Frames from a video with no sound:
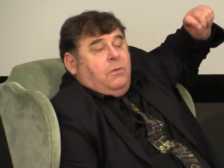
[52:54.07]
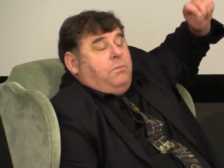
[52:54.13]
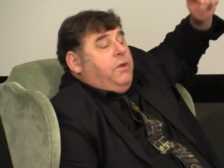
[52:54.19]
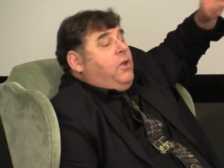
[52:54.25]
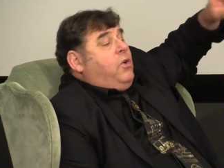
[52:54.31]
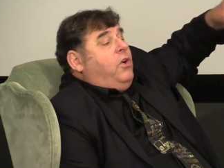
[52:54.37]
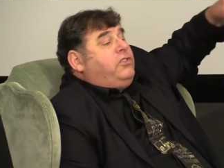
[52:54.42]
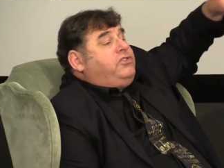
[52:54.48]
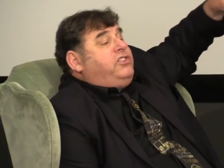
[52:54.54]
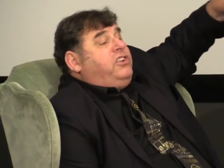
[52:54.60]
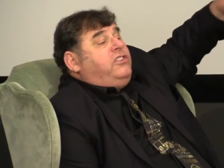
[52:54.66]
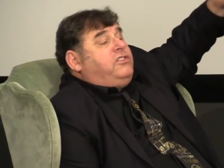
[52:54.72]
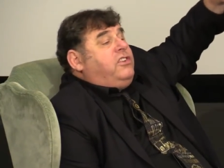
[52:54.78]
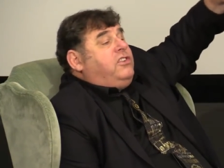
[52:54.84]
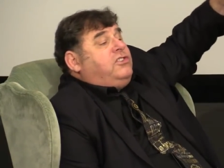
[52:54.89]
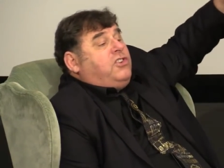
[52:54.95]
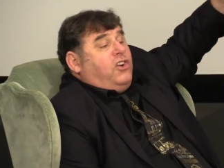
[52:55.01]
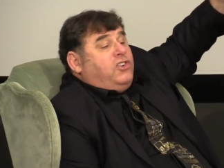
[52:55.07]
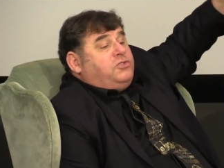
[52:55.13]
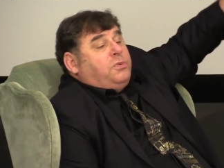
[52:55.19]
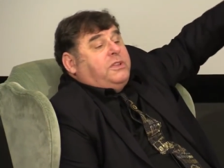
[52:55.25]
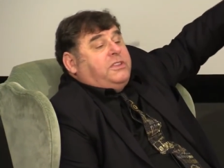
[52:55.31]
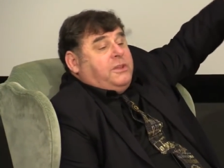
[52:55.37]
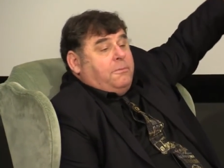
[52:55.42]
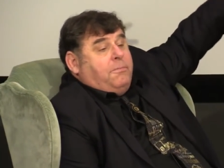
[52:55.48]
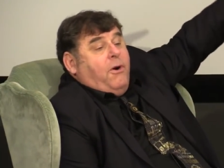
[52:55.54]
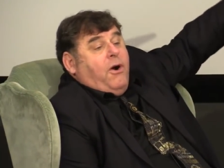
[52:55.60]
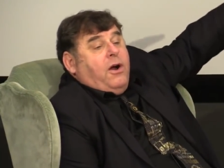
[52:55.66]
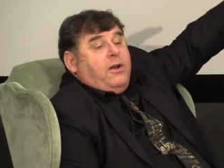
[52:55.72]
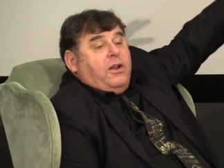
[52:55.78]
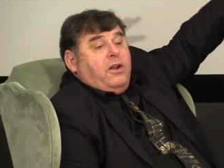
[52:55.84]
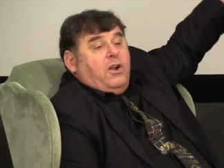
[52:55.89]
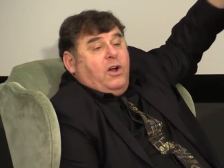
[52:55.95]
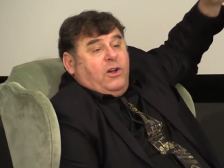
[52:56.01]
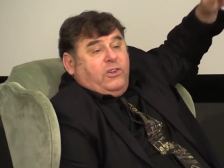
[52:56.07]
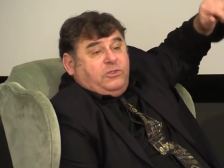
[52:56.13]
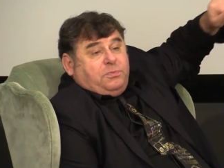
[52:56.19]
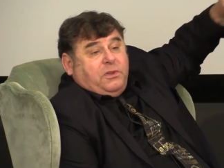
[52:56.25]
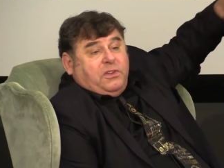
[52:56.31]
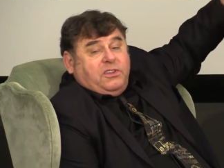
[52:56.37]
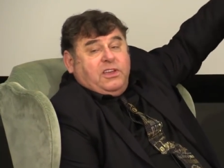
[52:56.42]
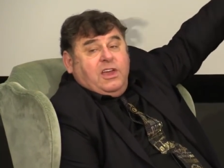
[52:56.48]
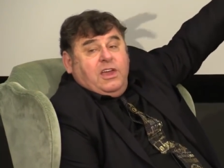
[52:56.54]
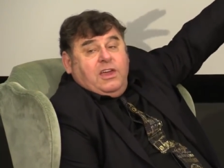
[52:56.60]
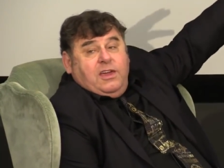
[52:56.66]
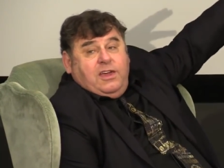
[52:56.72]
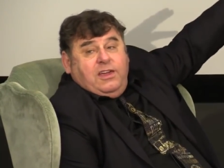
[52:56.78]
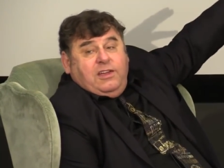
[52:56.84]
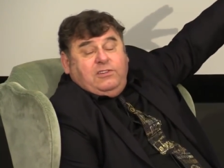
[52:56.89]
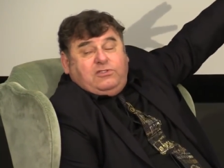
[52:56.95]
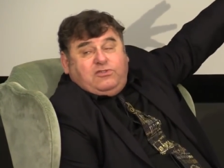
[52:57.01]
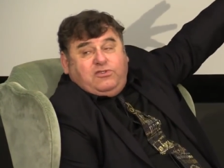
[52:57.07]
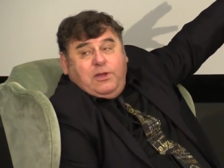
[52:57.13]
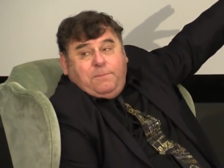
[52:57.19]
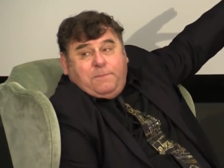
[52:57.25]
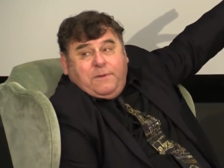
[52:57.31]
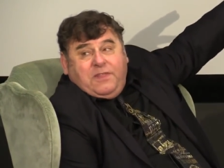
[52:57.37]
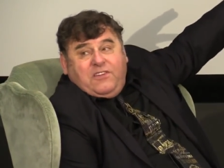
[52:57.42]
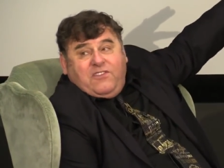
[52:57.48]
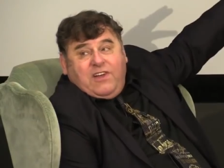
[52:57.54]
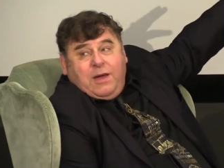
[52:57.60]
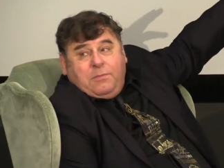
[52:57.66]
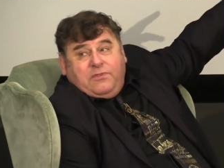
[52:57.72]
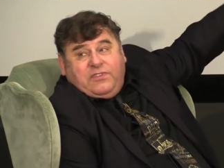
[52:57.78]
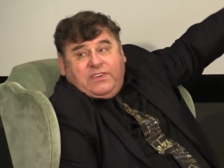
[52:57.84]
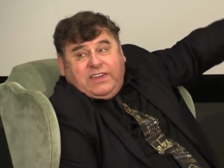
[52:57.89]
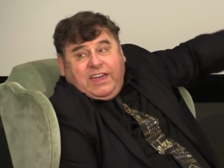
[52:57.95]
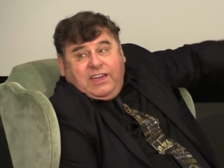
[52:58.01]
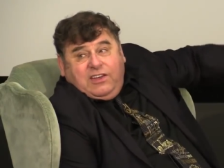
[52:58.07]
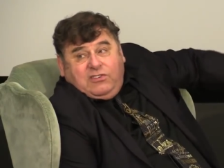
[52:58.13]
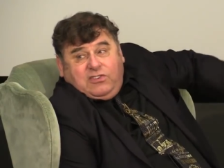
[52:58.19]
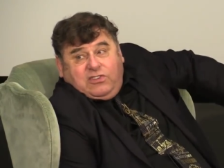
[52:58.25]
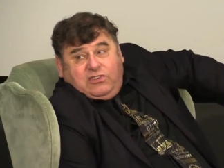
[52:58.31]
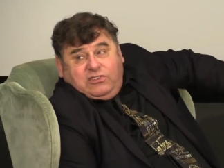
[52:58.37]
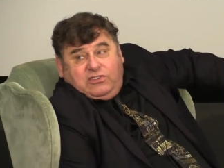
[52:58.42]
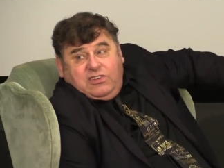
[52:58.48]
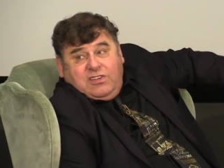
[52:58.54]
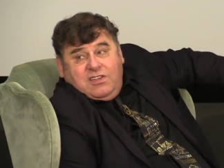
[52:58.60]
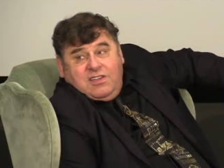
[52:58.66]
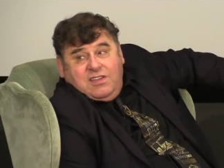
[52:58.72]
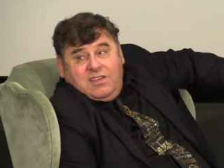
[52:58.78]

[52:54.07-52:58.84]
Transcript: because she's a judgment in part on her husband. He's reaping the ramifications.